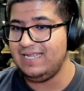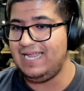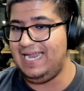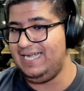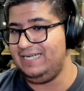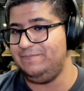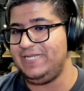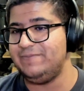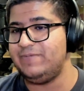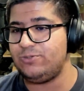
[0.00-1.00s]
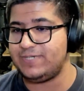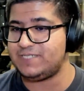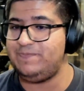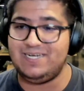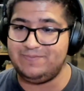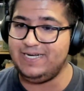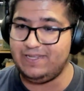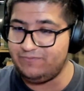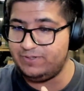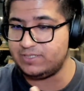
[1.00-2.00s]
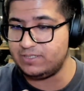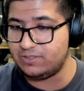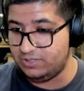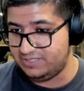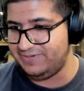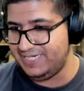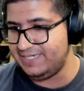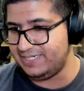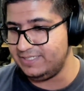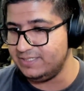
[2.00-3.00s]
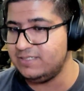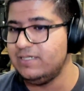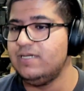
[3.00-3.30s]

and be able to experiment and work across a wide range.